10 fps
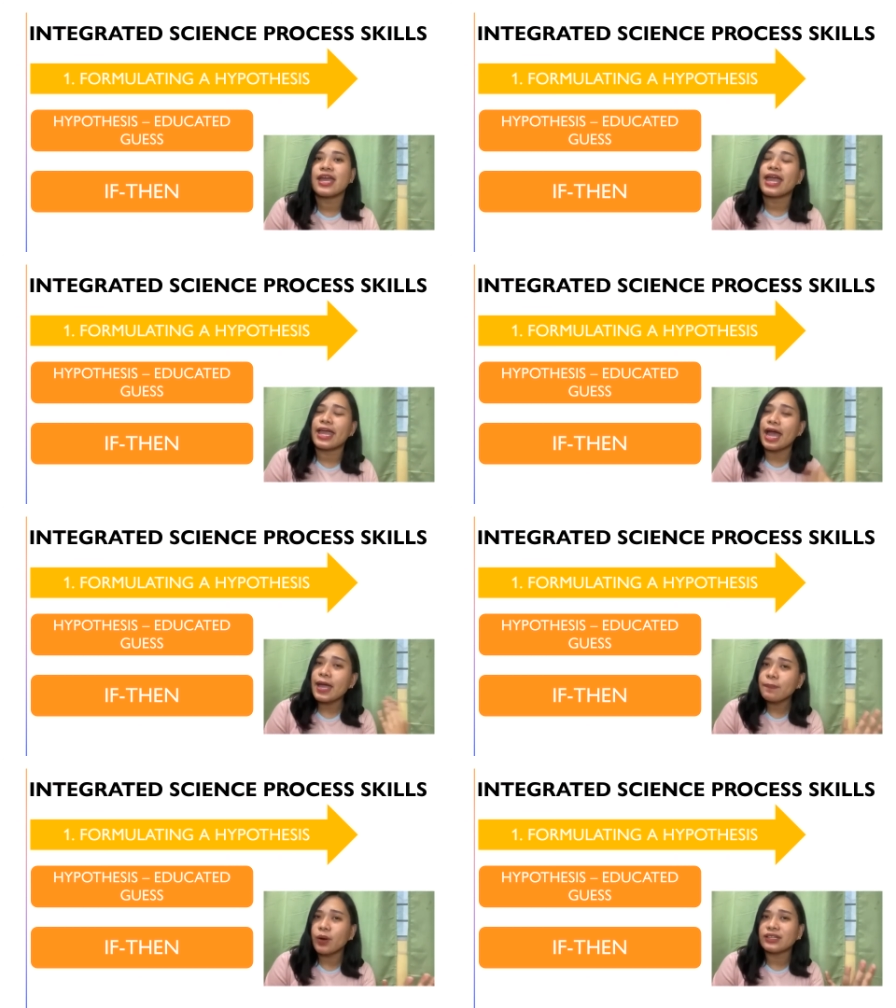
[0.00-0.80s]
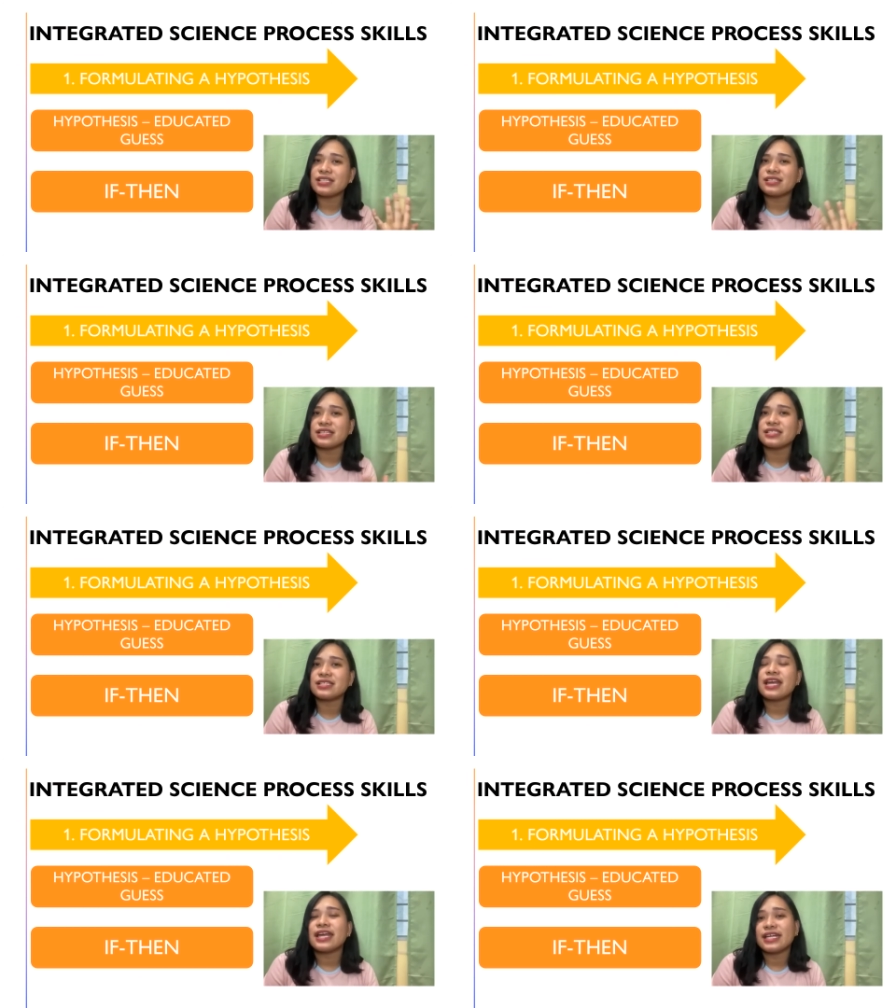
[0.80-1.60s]
A hypothesis
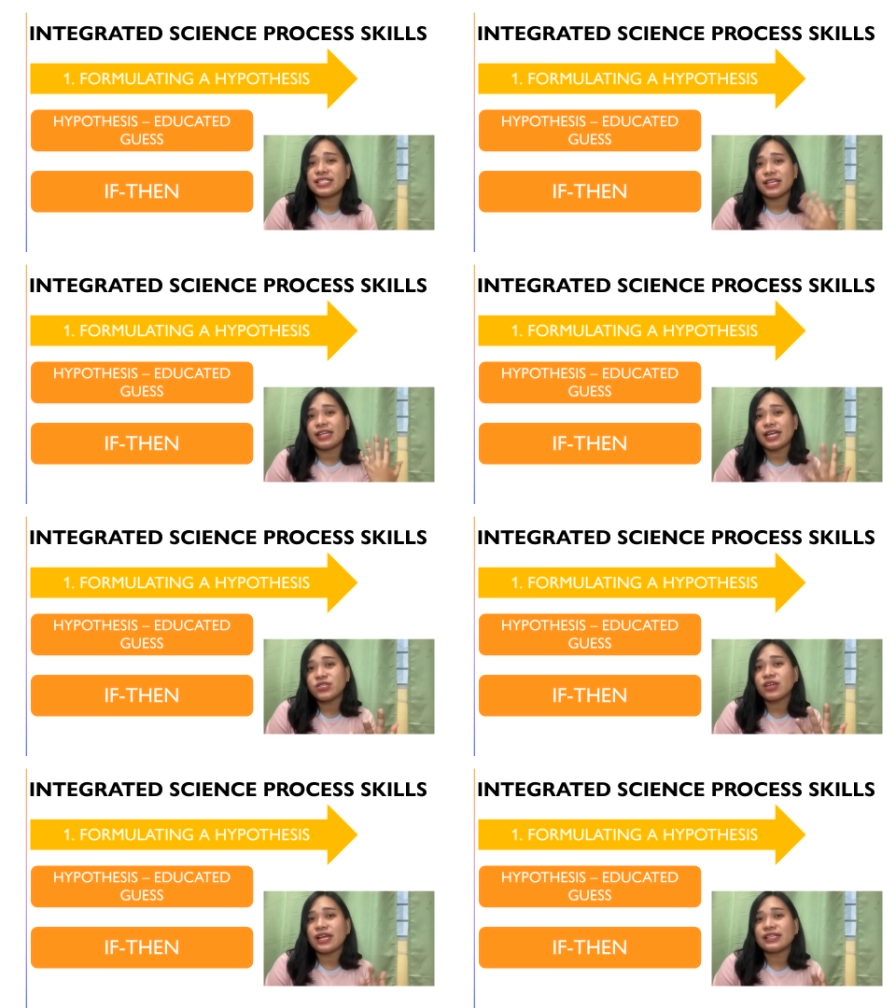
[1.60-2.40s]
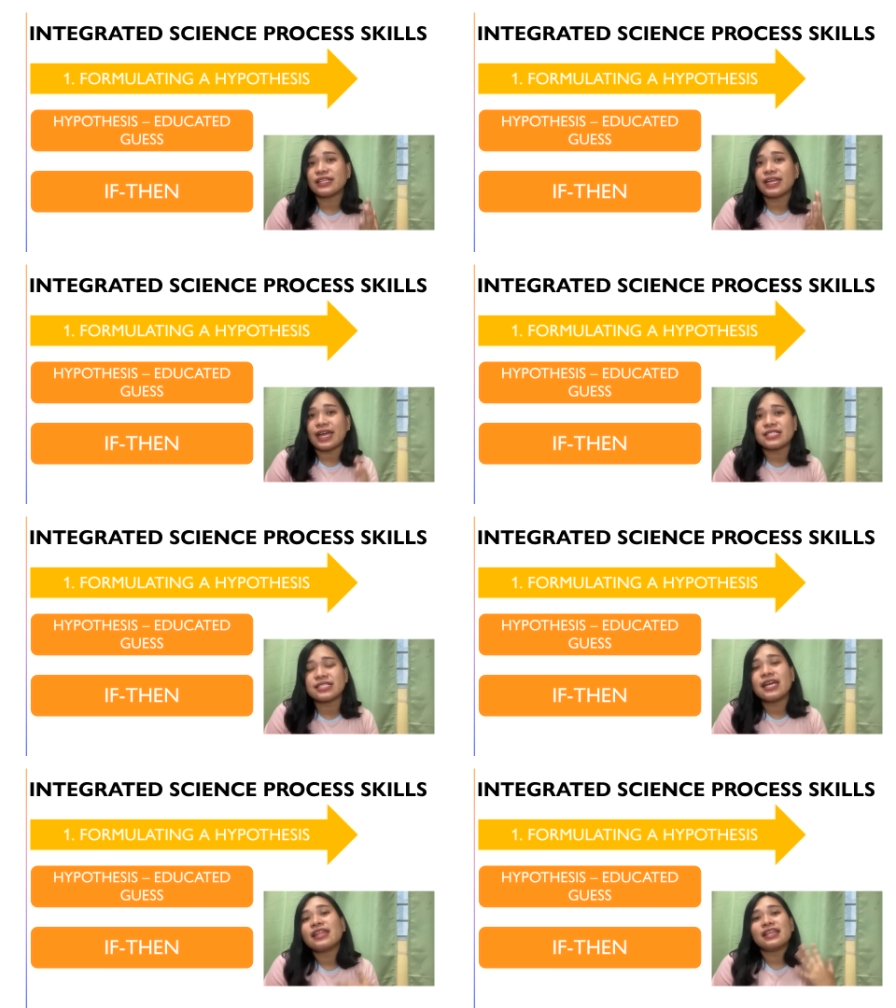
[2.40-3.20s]
is an educated guess
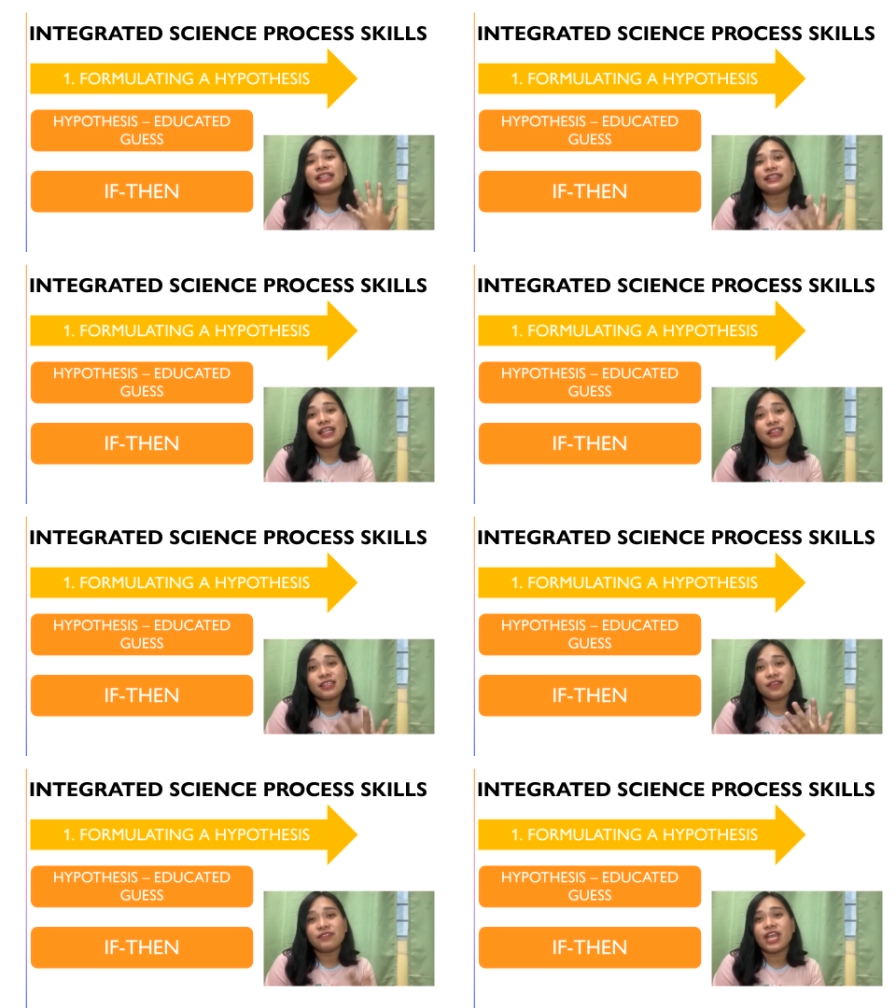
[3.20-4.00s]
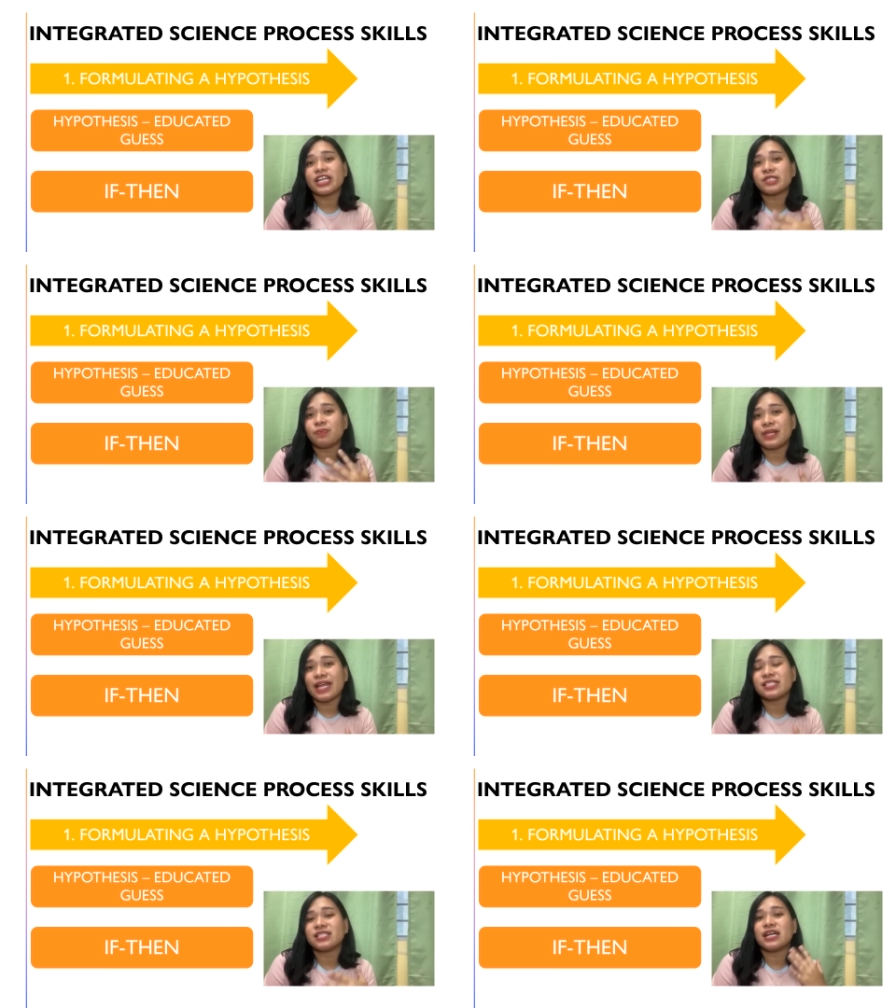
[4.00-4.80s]
that tentatively
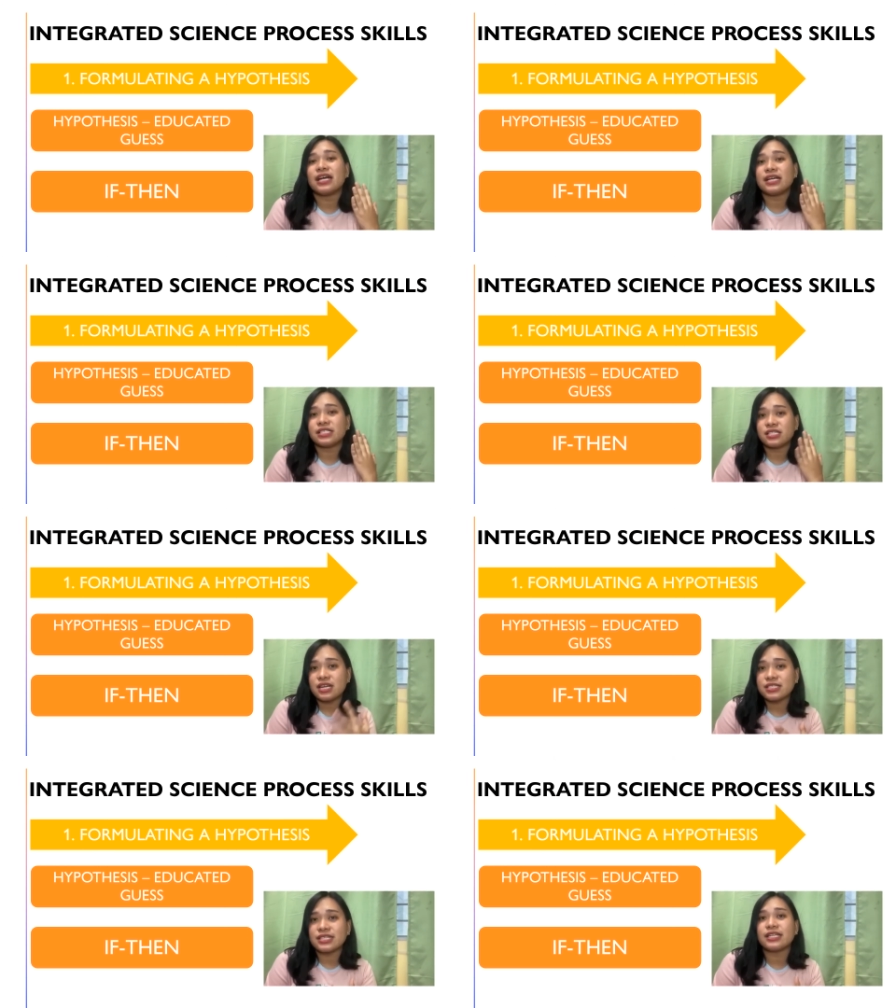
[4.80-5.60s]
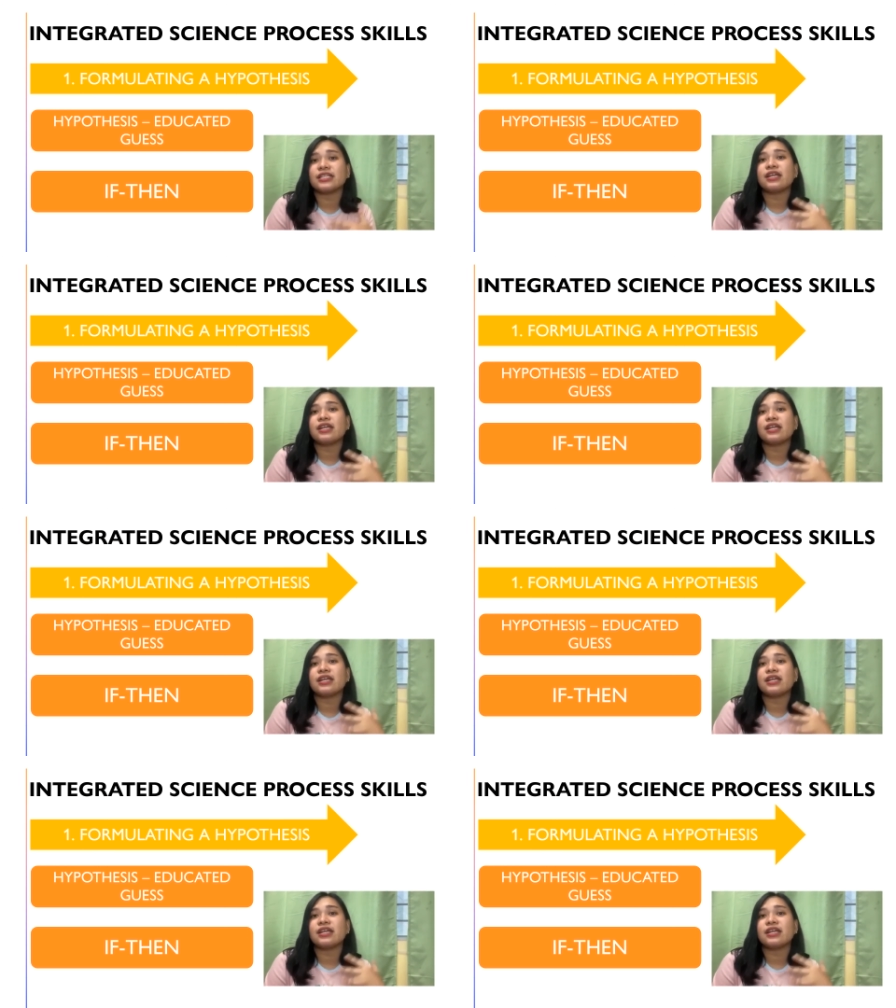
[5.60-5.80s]
explains a certain